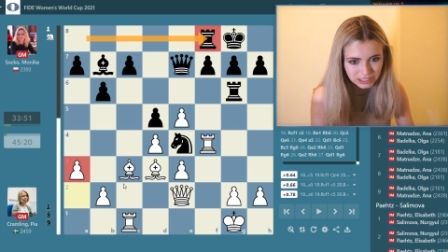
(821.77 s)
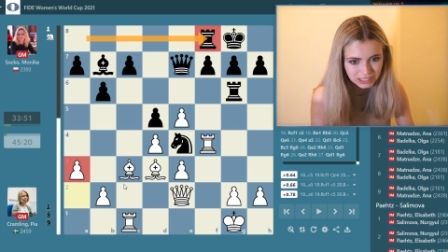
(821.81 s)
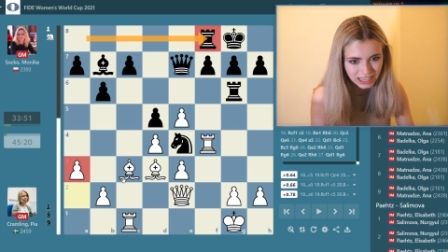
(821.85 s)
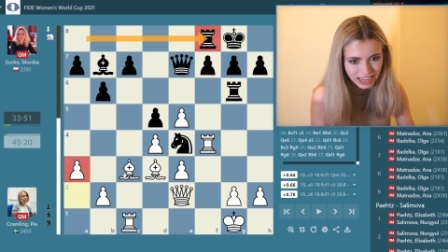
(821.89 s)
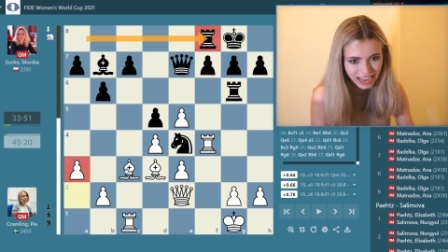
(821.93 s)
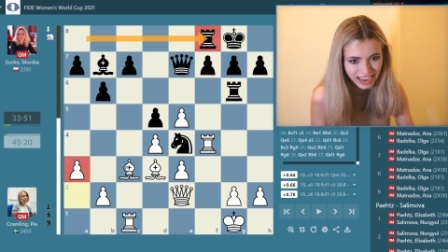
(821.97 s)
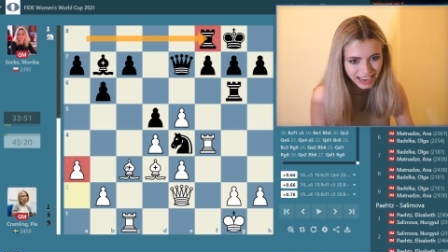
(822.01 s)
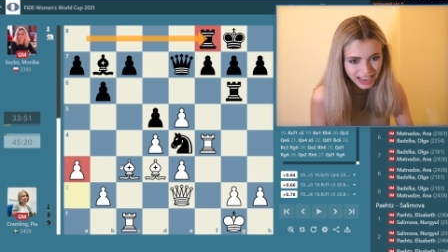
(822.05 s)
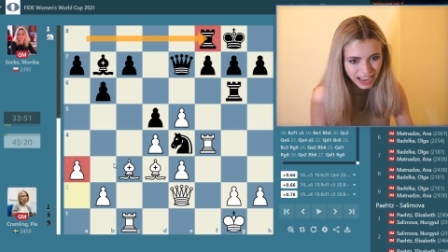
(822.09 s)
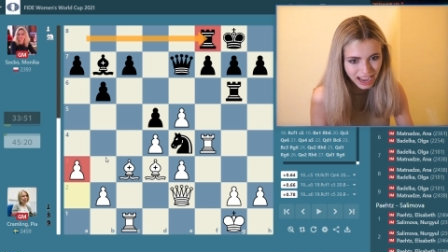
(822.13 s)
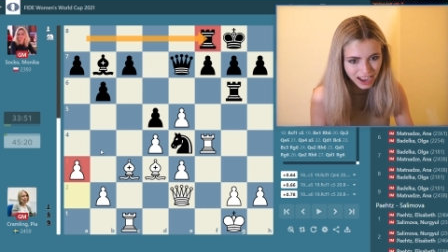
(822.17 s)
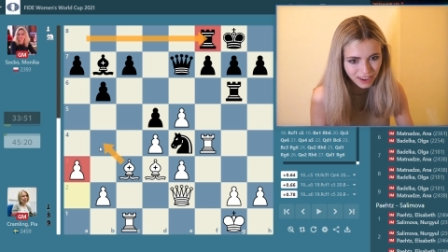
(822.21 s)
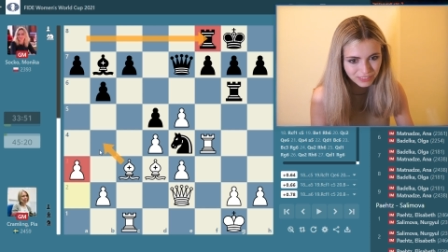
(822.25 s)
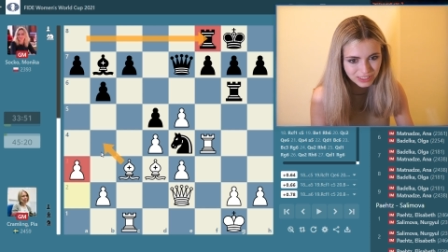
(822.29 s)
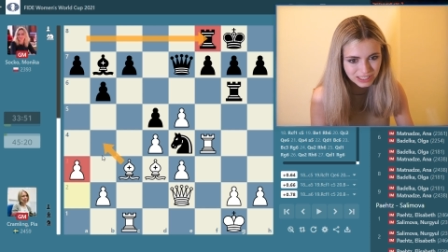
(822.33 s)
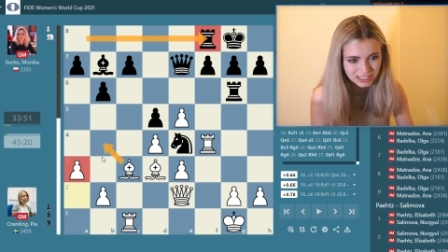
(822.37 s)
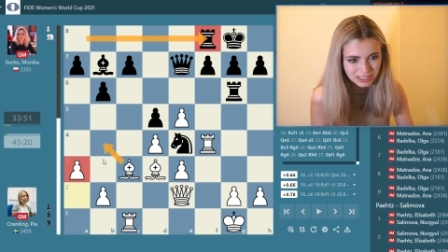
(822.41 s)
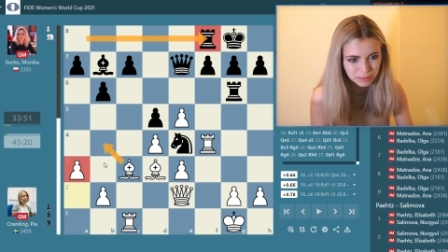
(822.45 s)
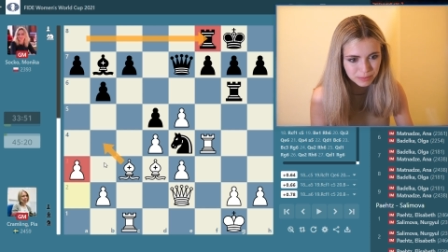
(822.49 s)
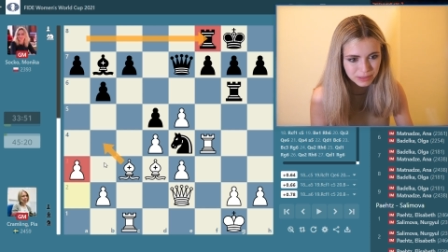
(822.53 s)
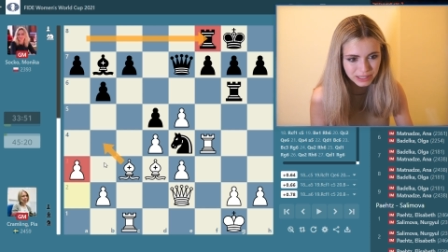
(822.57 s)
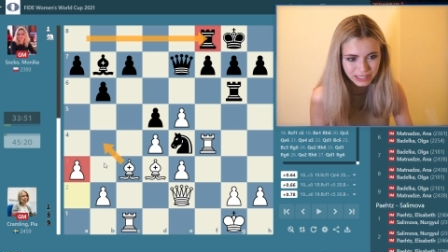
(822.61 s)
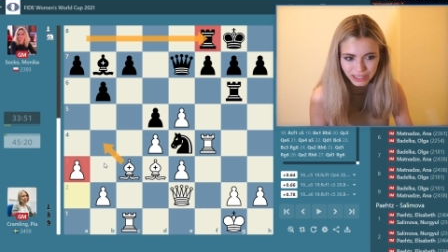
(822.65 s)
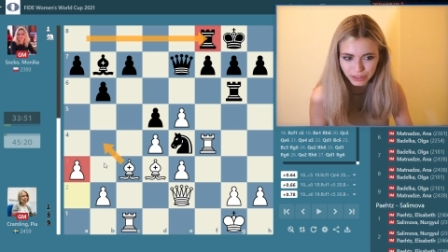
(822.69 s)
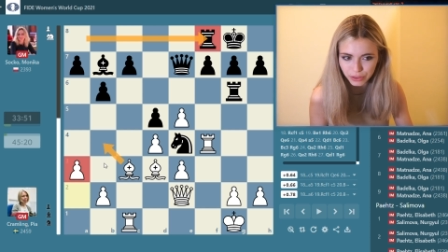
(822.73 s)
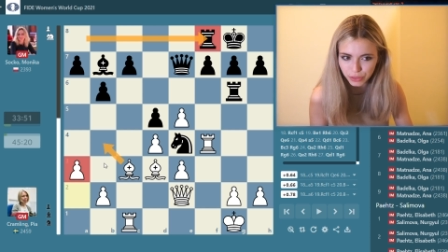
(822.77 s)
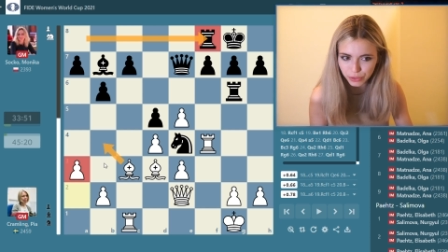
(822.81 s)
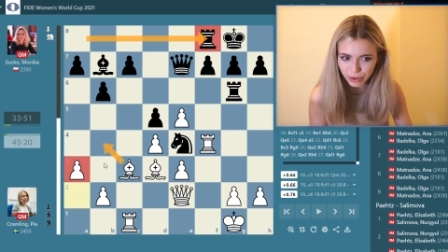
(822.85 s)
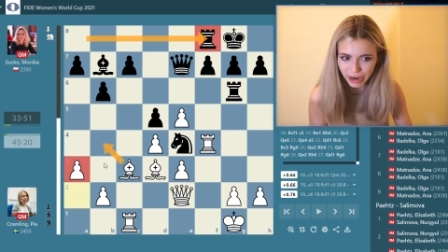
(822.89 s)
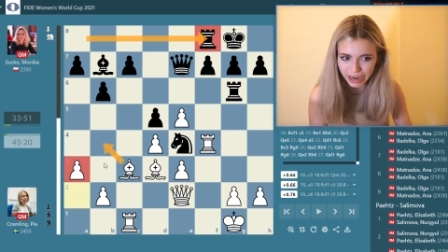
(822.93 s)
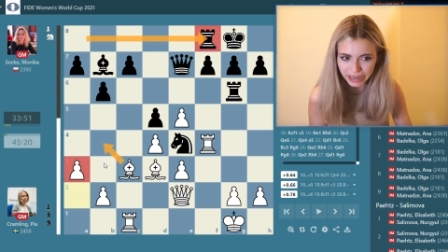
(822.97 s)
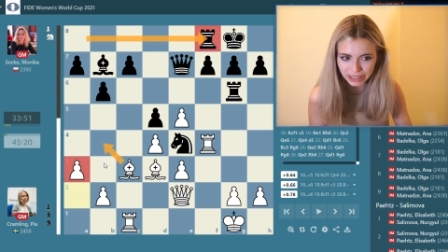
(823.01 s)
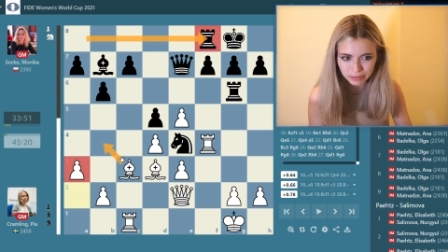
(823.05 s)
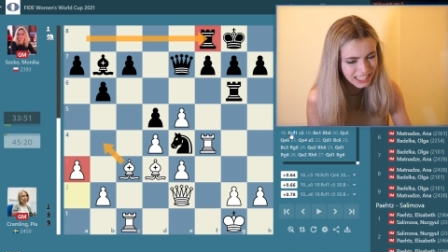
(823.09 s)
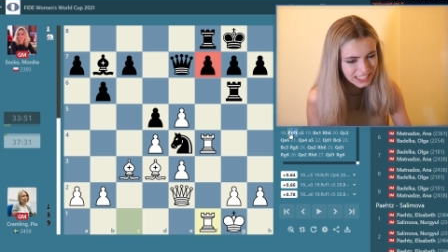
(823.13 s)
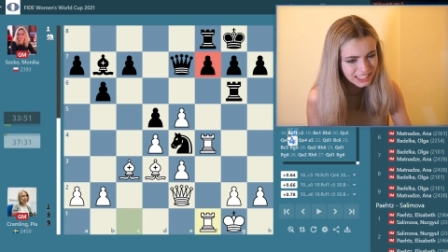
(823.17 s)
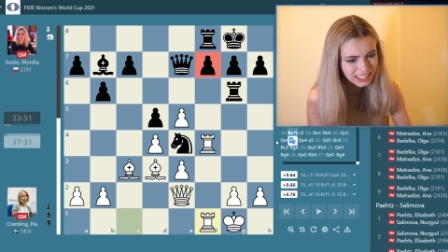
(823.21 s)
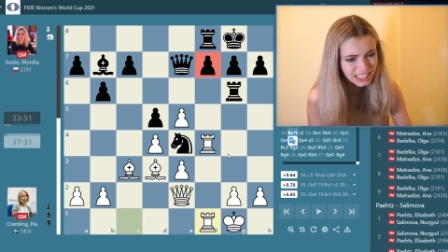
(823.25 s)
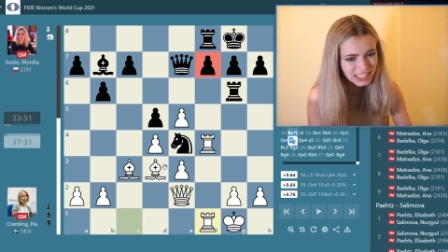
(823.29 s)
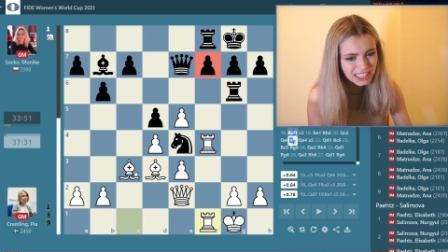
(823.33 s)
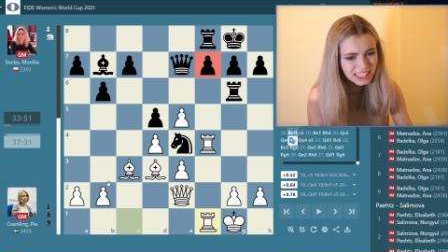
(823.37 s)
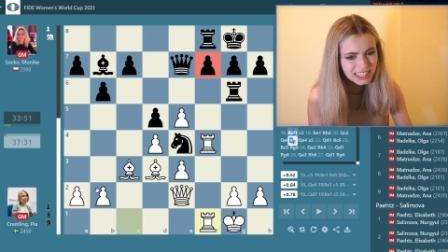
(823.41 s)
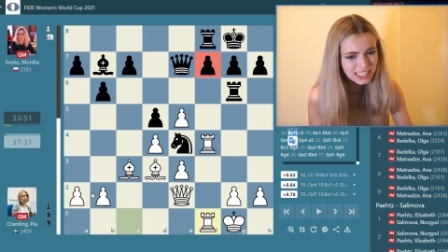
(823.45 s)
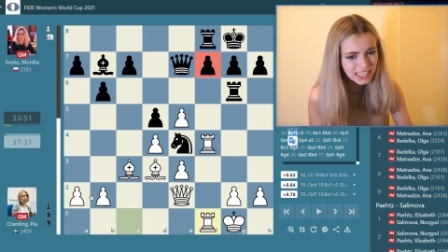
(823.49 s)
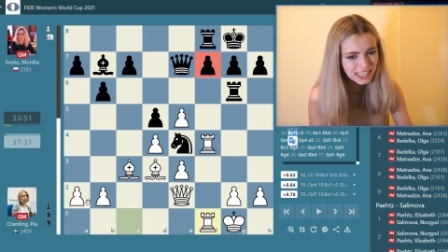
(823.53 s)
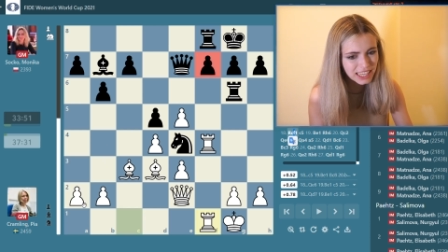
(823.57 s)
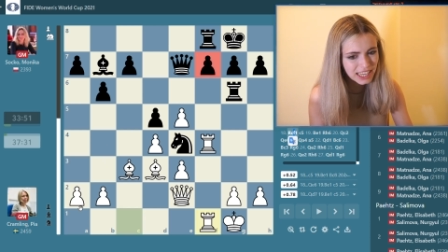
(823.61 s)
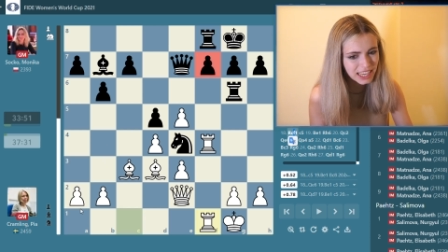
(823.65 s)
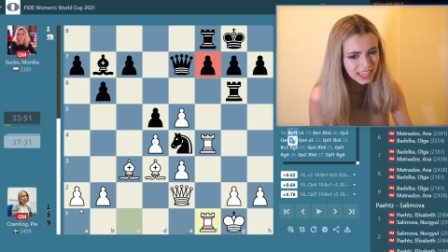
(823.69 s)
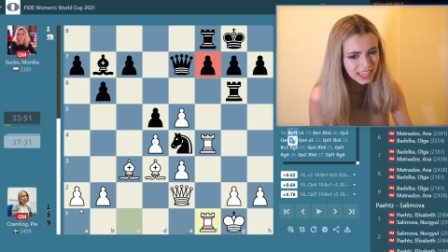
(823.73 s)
I have this immediate threat. And this is